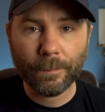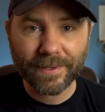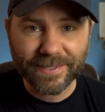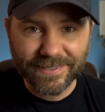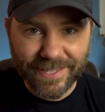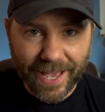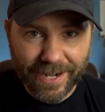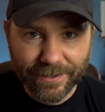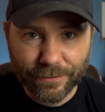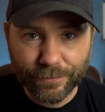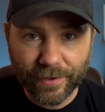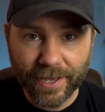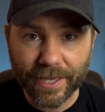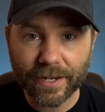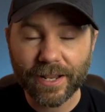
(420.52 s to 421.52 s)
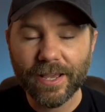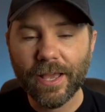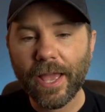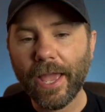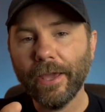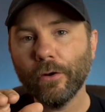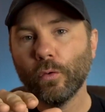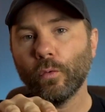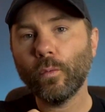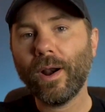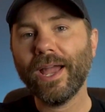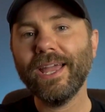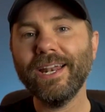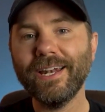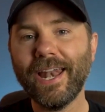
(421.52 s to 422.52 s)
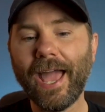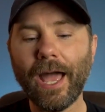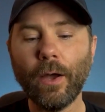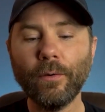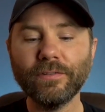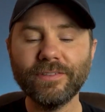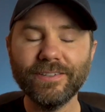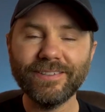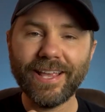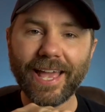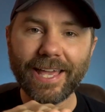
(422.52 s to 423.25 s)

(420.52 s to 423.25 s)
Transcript: be satisfied, and right now it's just